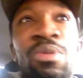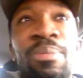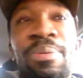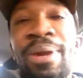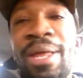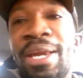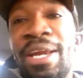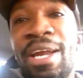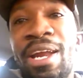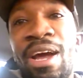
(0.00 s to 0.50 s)
we were
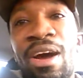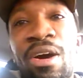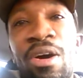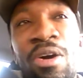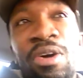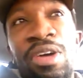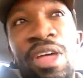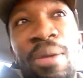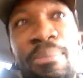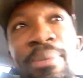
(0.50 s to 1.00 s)
playing that
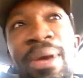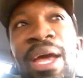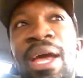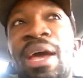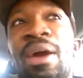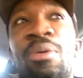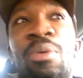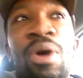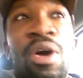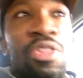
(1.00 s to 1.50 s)
all that
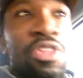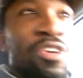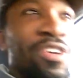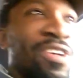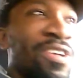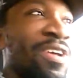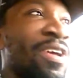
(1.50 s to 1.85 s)
bad weather.